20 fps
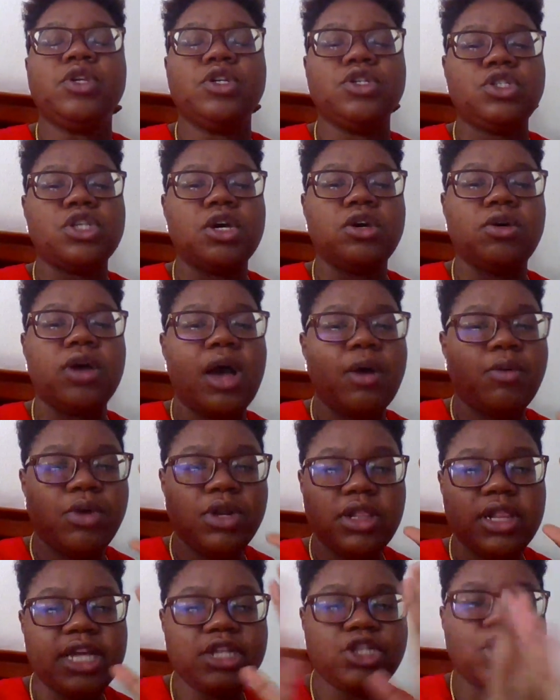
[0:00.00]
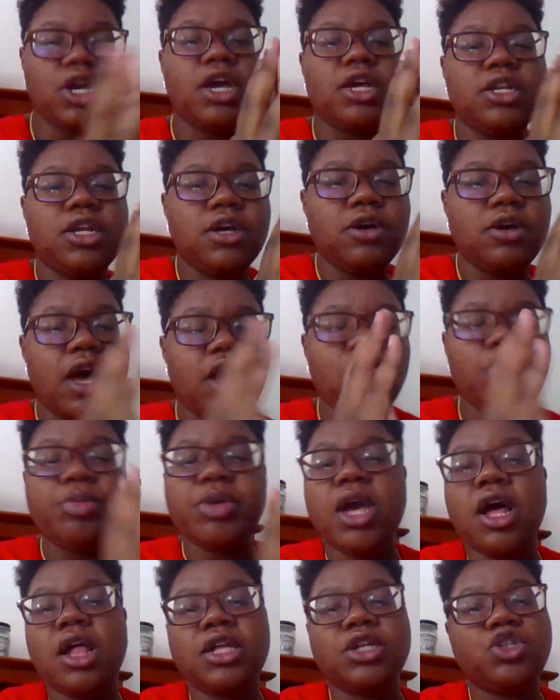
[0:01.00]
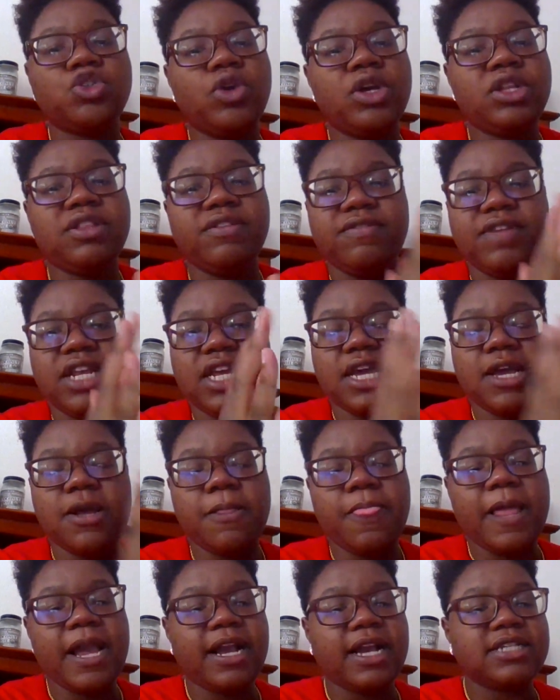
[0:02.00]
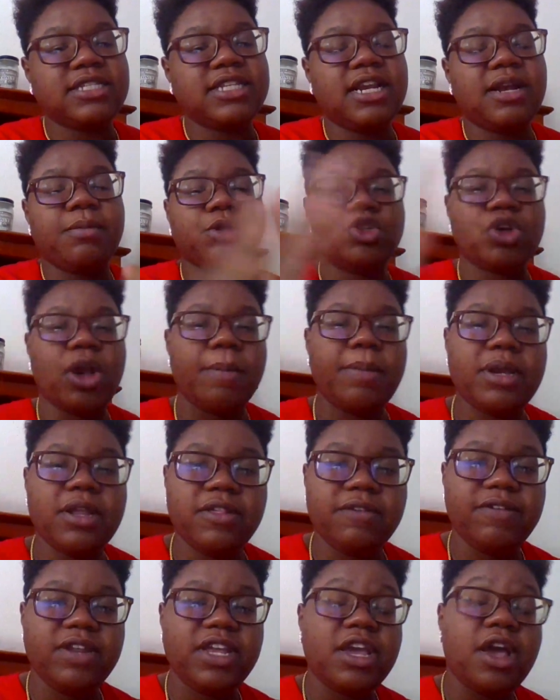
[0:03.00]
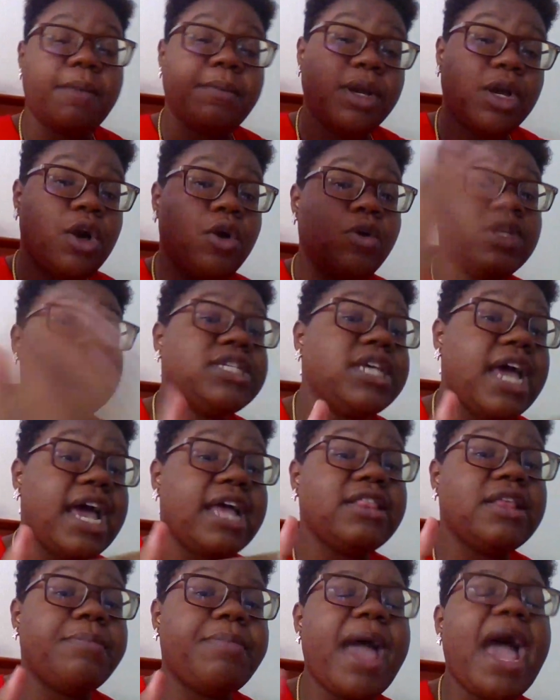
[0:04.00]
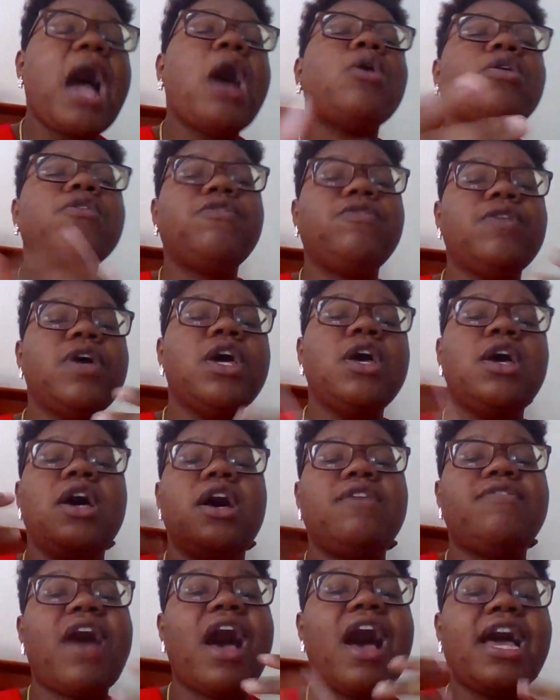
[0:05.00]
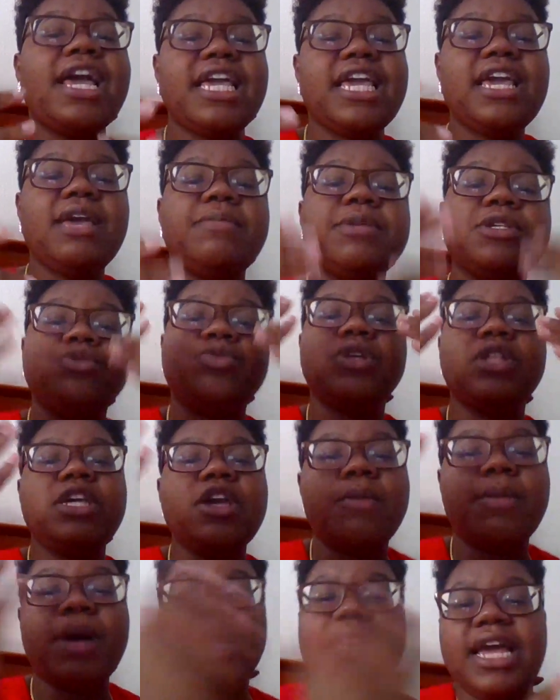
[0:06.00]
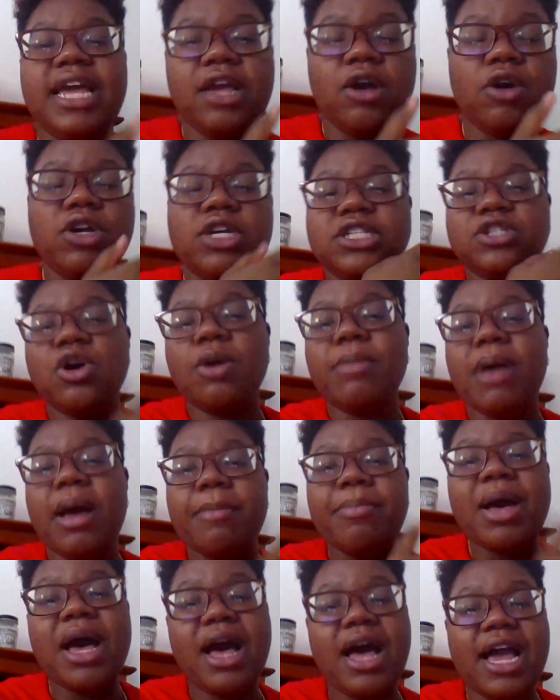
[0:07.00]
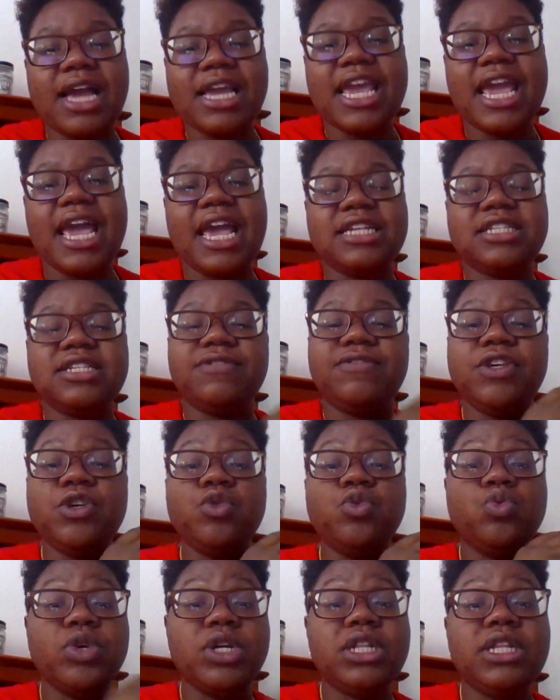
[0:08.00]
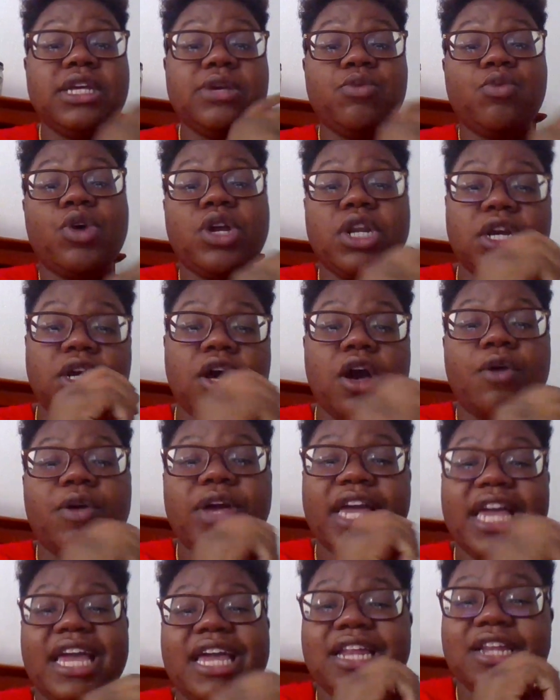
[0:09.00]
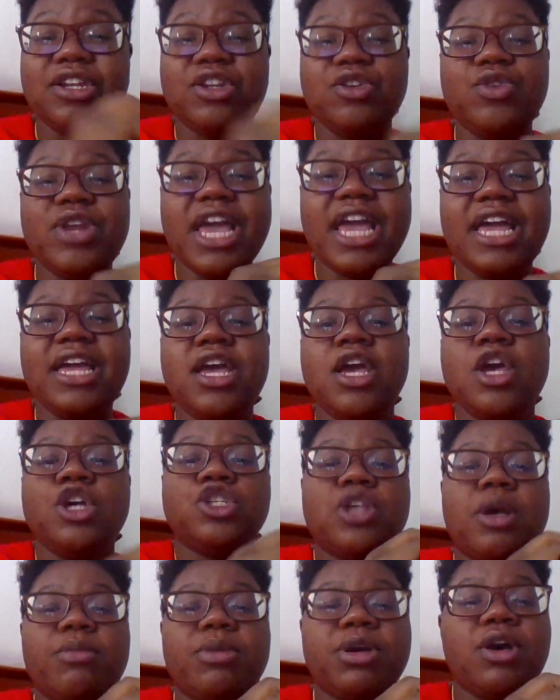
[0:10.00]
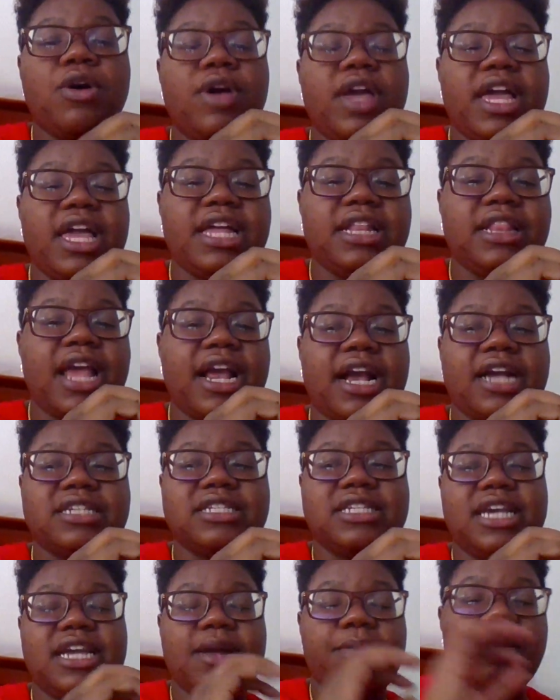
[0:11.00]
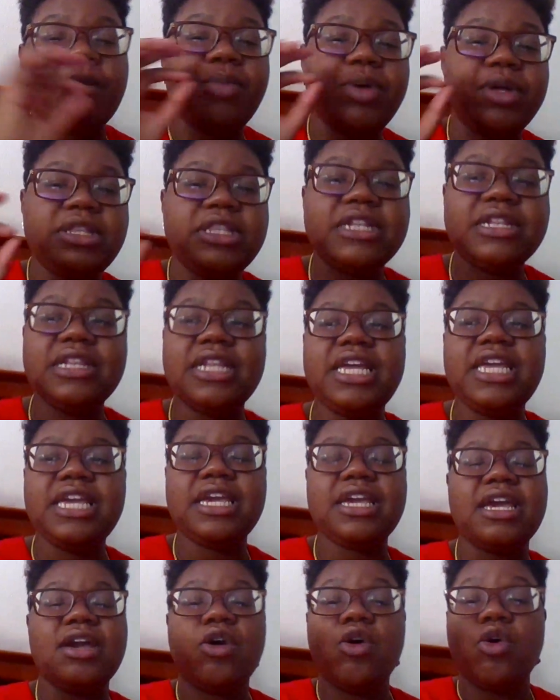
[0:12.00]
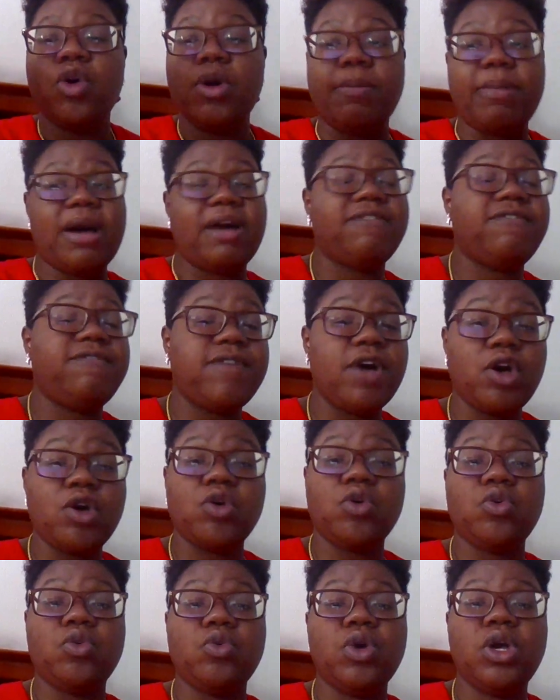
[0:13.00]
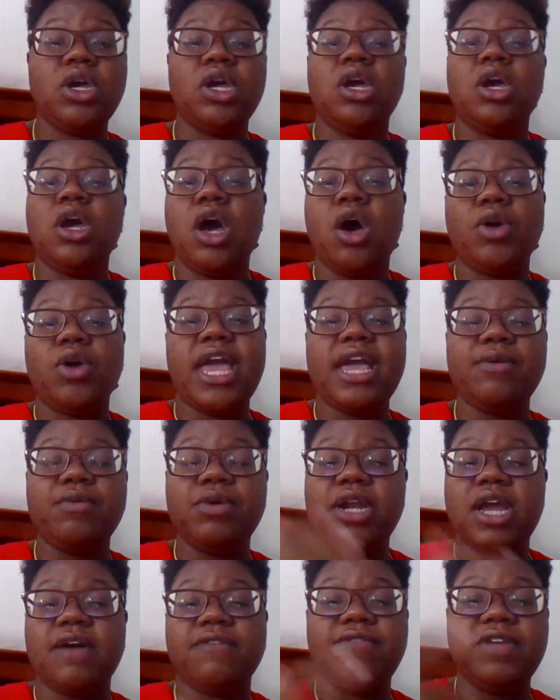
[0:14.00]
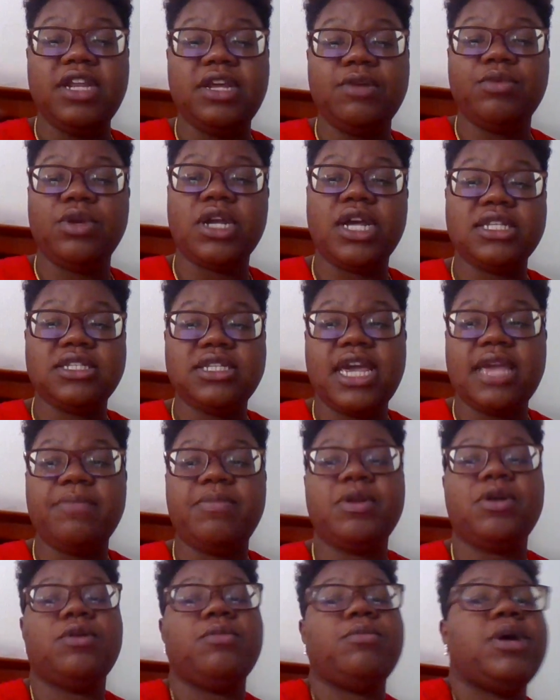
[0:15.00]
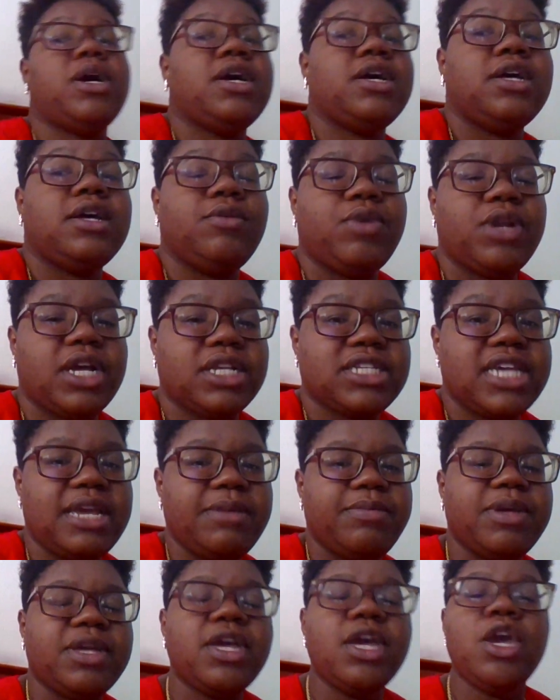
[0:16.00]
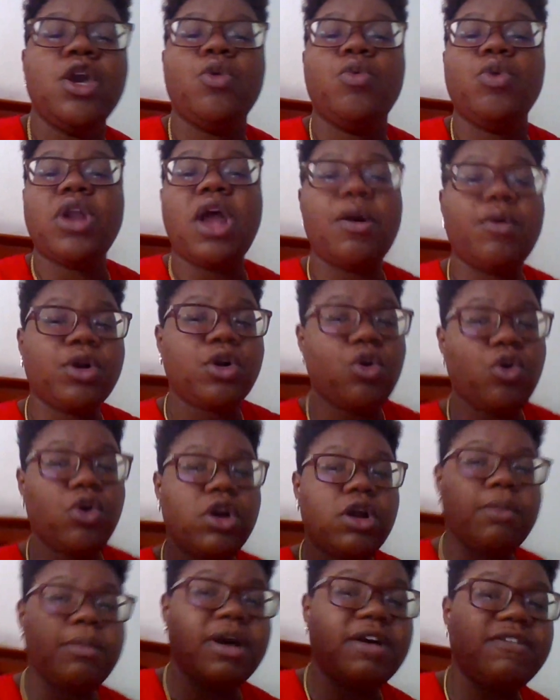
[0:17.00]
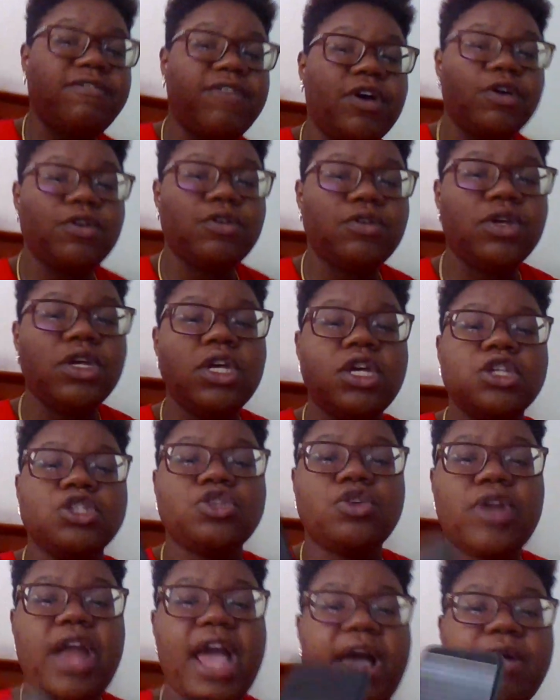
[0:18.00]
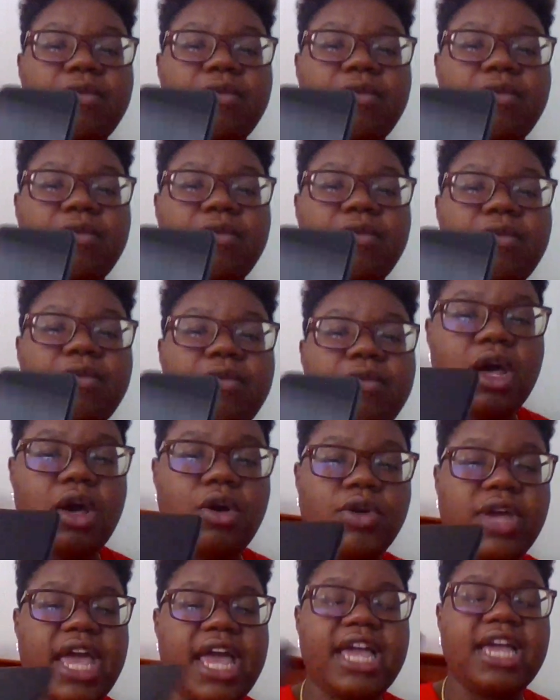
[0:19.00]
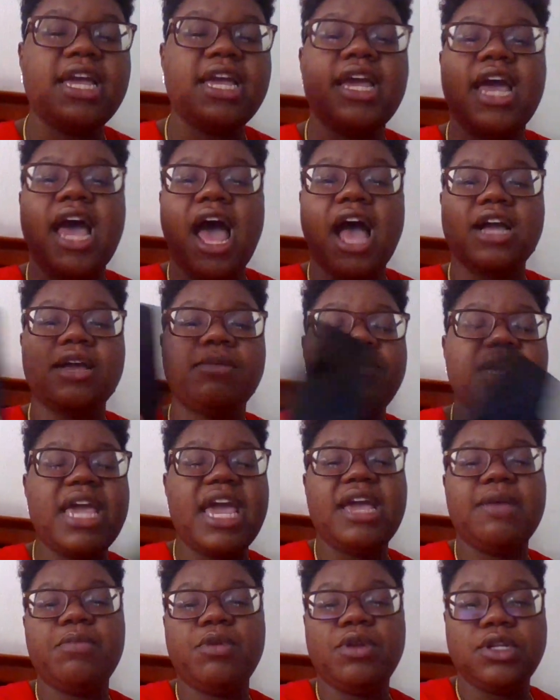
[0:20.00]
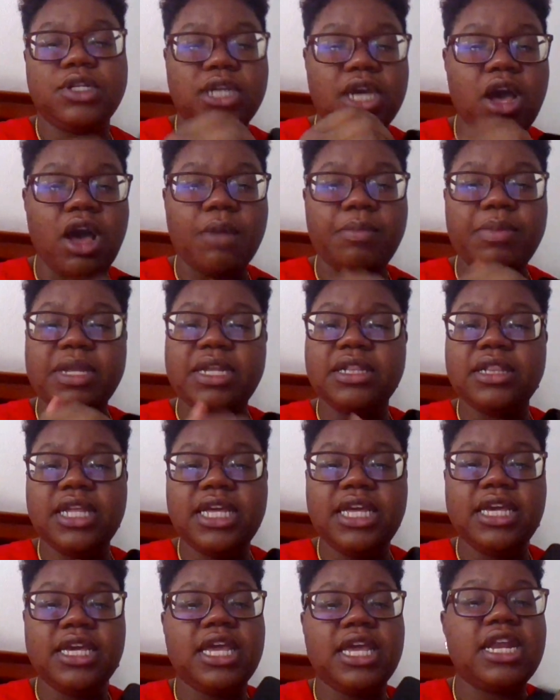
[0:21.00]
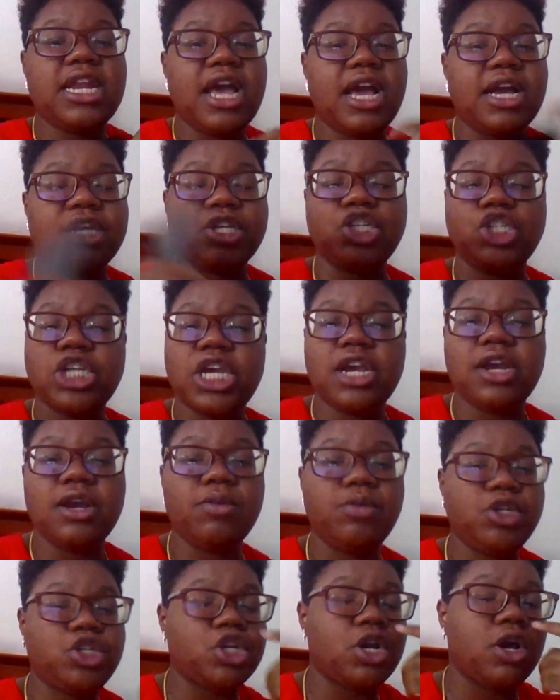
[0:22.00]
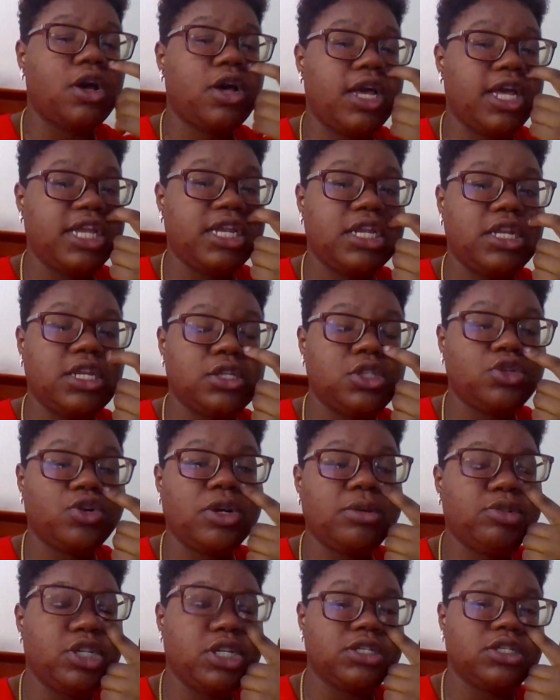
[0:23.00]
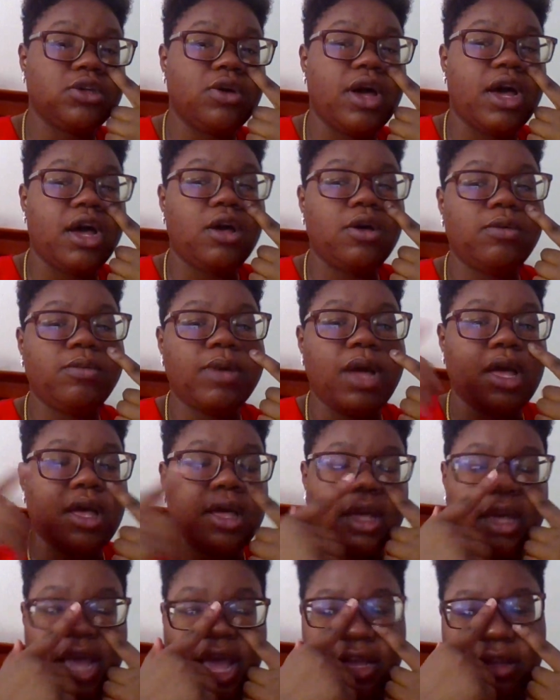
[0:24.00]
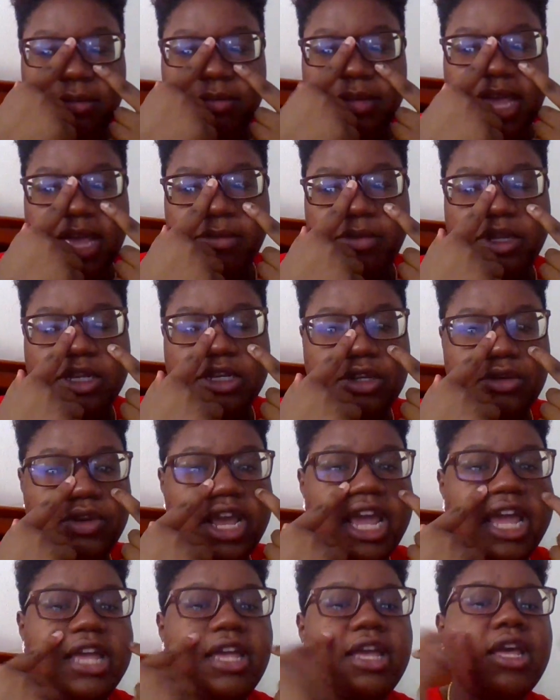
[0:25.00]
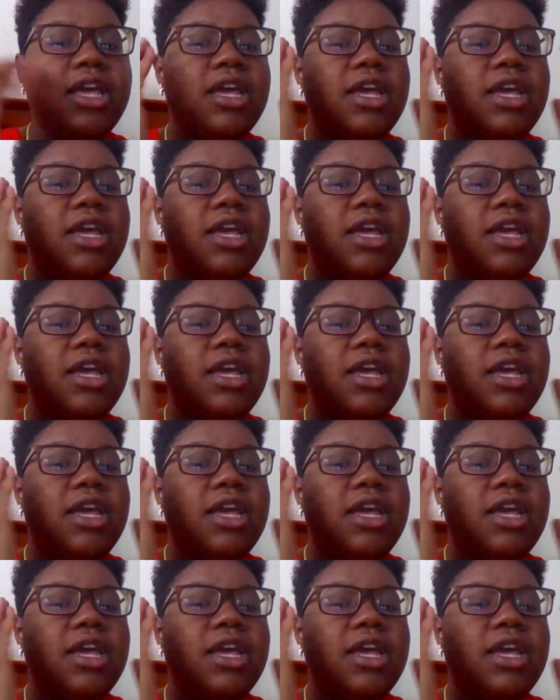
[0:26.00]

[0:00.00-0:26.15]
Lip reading: So I want to let y'all know, I hope y'all enjoyed the video. And like I said, I'm going to drop another video. I'm going to go into the of I Am is really on my is on my podcast if you really want to go ahead and do that. So I'm gonna go ahead, like I said, I'm gonna put the link on my phone, okay, when I tape it on my when I record on my phone, so that way, okay, I could be able to copy the link and then I could share it with y'all in the description. So I hope I could be able to do that.